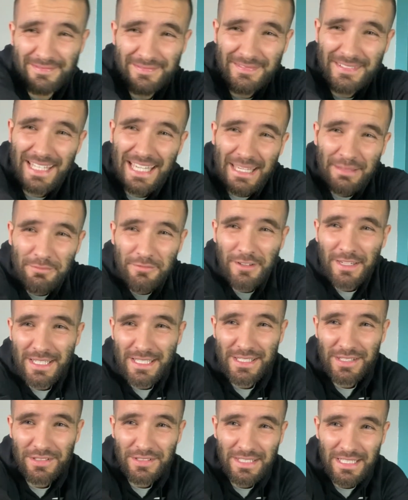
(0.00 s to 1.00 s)
game
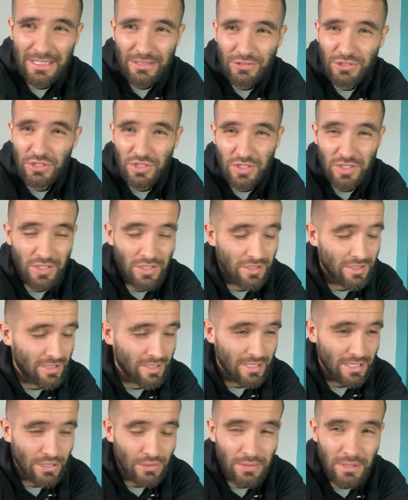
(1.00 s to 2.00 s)
face on now, just got to
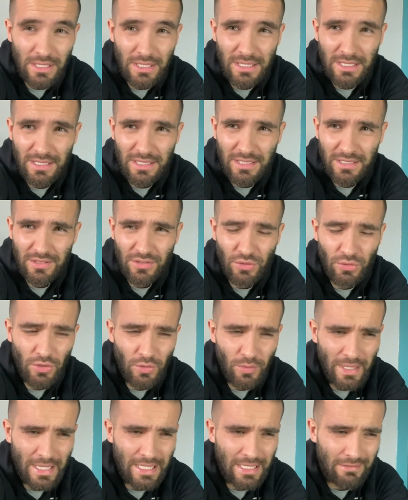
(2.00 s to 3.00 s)
deal with it. All the
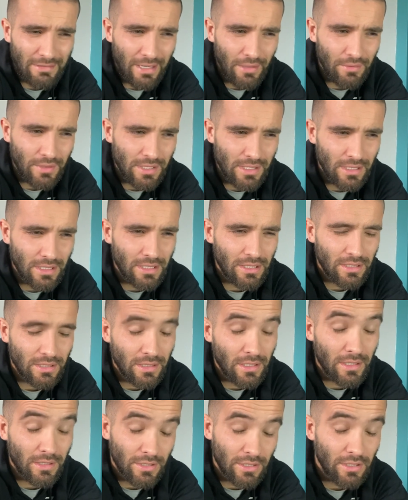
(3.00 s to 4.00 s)
waiting around is like,
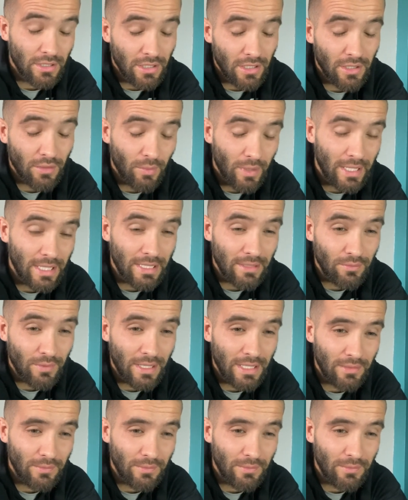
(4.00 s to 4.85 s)
God, you're kind of waiting.